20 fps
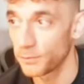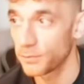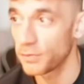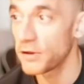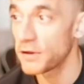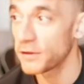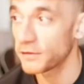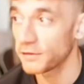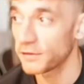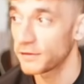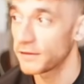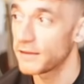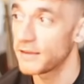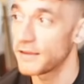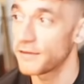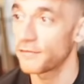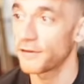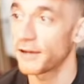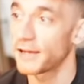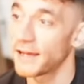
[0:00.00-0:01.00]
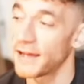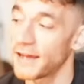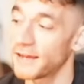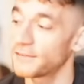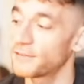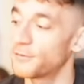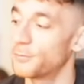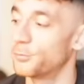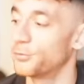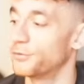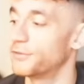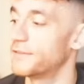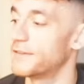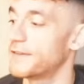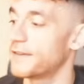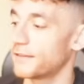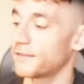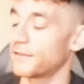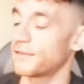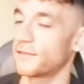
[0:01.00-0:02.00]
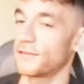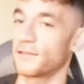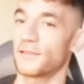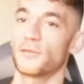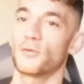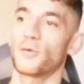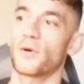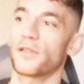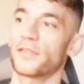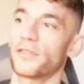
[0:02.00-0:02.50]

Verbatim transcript: Personally, if I had to predict, do I